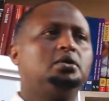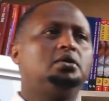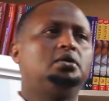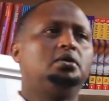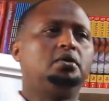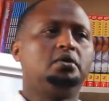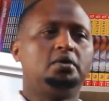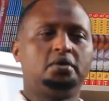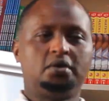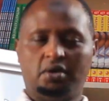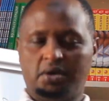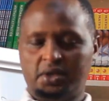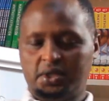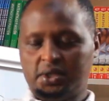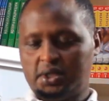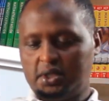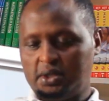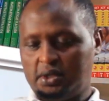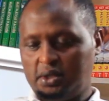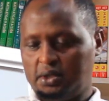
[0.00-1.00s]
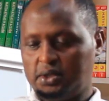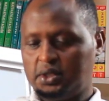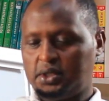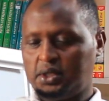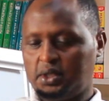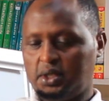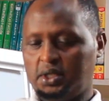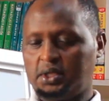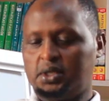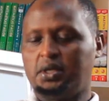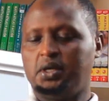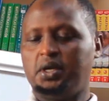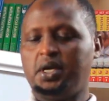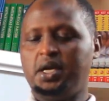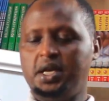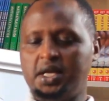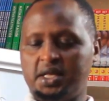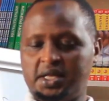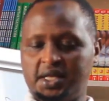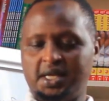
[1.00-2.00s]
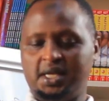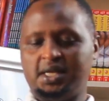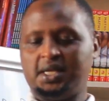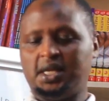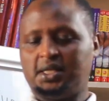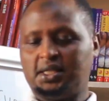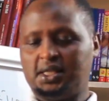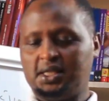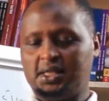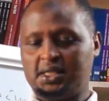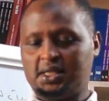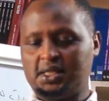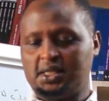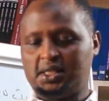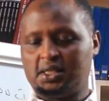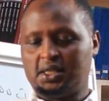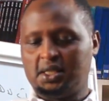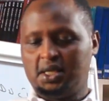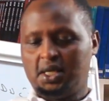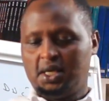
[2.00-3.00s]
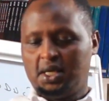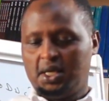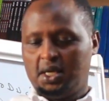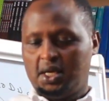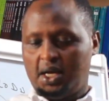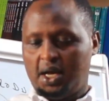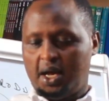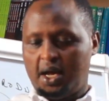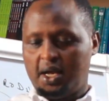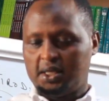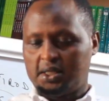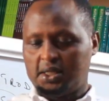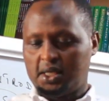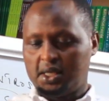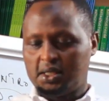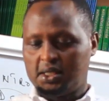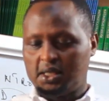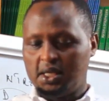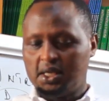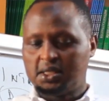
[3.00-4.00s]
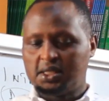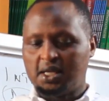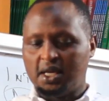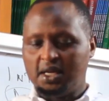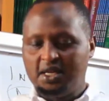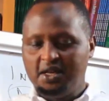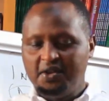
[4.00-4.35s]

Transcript: all those so anything that is it's a